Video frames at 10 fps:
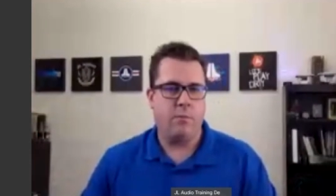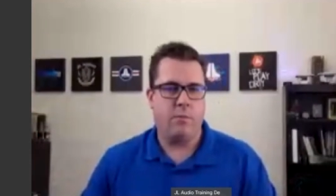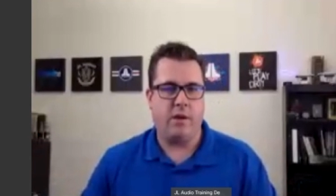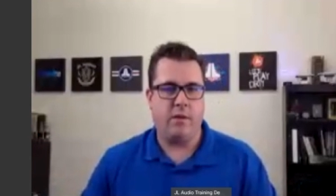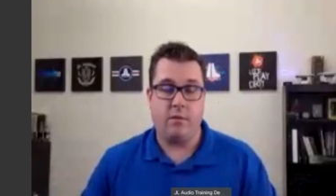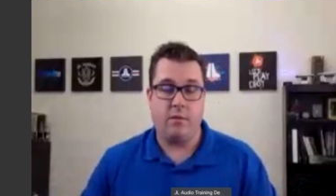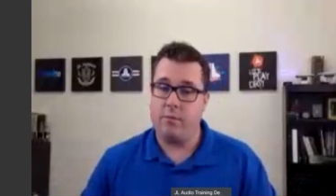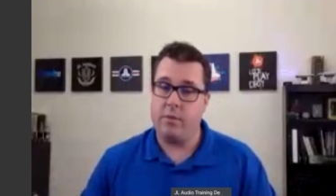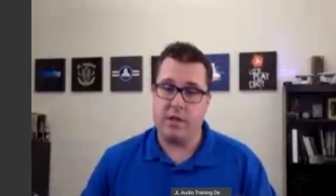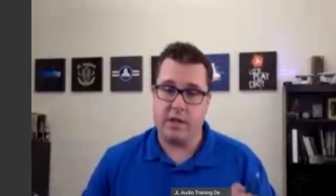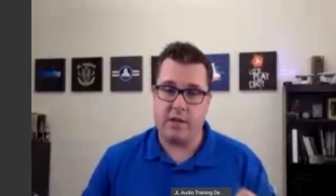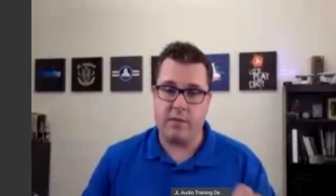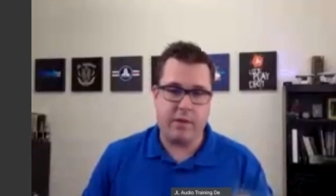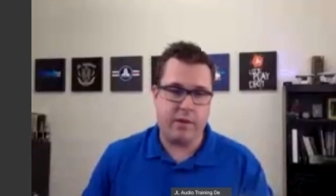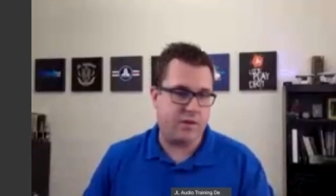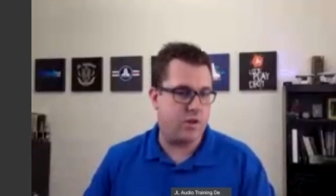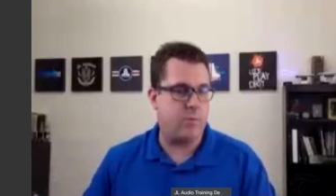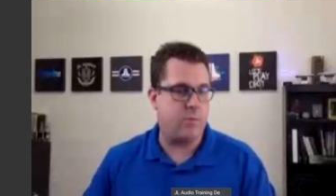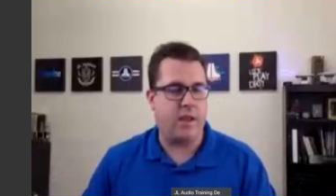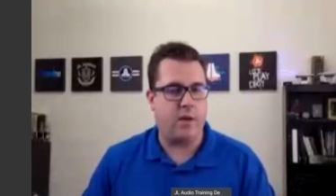But it can be
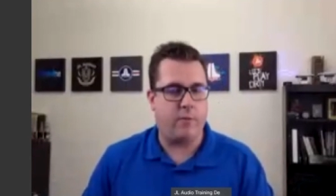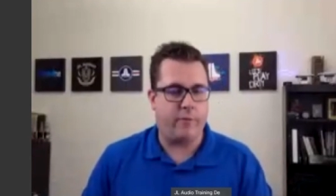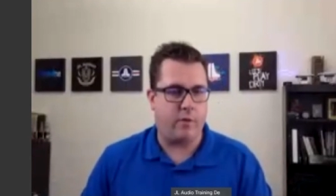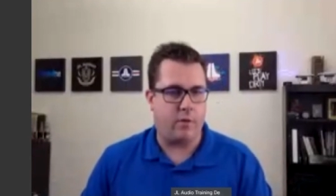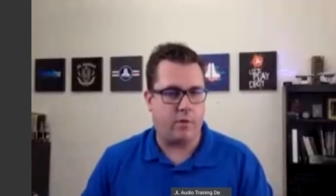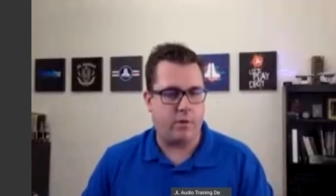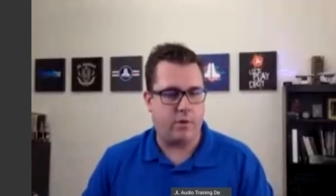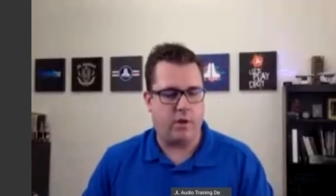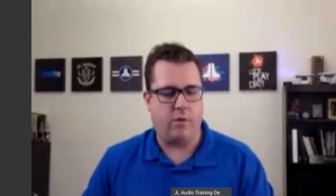extremely helpful.